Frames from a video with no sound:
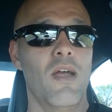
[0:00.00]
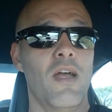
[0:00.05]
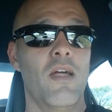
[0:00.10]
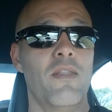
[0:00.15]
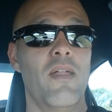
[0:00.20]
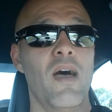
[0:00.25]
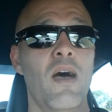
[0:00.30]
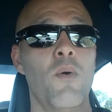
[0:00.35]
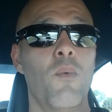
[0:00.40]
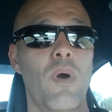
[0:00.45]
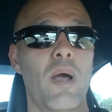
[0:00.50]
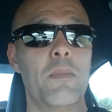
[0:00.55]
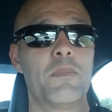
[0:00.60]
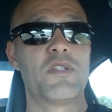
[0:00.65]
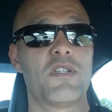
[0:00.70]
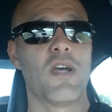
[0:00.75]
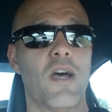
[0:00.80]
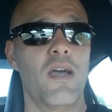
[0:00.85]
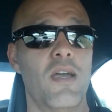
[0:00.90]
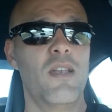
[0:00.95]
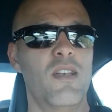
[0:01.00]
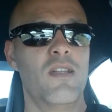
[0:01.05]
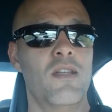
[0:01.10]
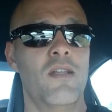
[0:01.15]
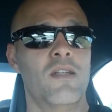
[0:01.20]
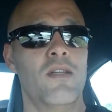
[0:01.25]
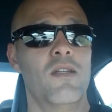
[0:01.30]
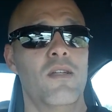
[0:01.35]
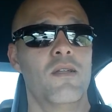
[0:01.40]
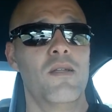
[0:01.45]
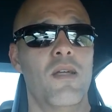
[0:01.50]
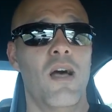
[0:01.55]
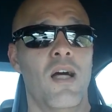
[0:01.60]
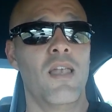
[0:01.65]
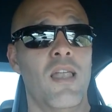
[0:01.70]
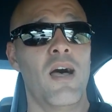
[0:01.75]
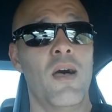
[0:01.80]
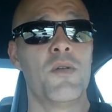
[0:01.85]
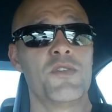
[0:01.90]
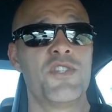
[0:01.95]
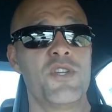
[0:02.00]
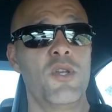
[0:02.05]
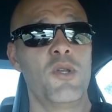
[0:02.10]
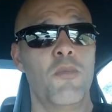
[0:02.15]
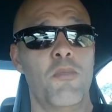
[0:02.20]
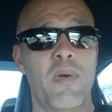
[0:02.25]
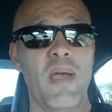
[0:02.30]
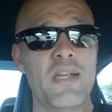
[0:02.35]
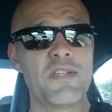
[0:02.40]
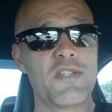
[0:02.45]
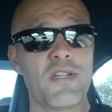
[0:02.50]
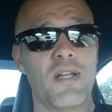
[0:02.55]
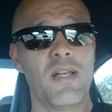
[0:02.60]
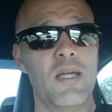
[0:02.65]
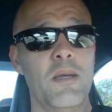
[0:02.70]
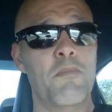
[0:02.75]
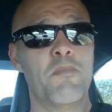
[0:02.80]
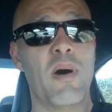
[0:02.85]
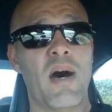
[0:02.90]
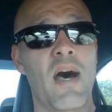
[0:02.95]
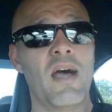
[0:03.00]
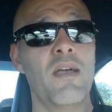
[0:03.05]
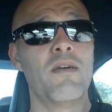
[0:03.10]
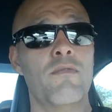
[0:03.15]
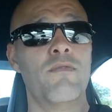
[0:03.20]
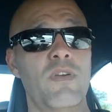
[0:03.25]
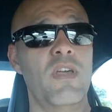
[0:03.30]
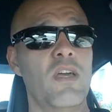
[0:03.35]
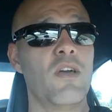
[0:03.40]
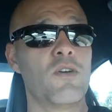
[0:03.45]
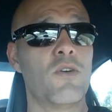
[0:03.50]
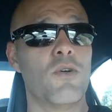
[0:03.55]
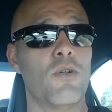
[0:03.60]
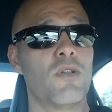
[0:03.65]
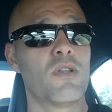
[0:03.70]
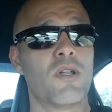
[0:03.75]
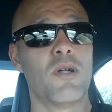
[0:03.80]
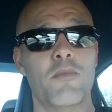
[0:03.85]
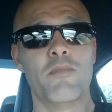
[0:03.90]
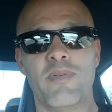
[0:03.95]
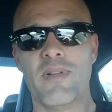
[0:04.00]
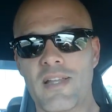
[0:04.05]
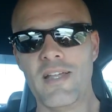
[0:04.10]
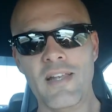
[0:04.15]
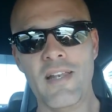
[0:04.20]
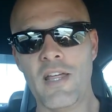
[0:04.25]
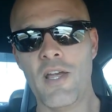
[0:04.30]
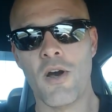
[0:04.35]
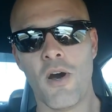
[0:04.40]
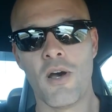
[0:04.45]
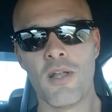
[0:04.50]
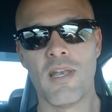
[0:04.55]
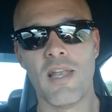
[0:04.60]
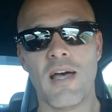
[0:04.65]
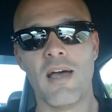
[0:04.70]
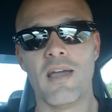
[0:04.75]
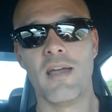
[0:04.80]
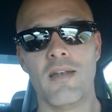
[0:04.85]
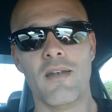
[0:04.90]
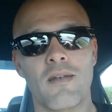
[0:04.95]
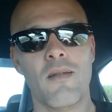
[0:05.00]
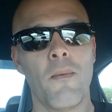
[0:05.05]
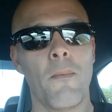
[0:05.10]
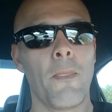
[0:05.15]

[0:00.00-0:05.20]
And that website allows you to basically buy a vehicle completely online.